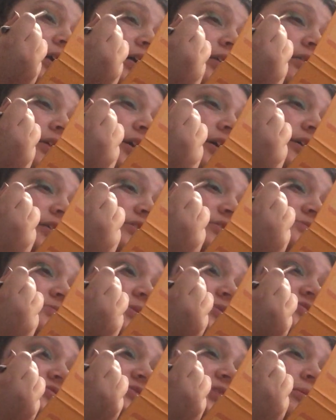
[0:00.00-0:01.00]
not, like, as
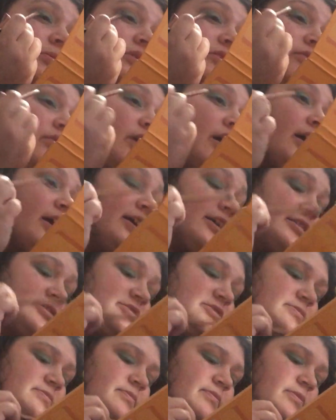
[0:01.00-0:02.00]
much as I would have
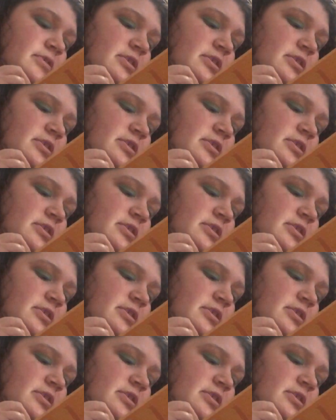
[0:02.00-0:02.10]
liked.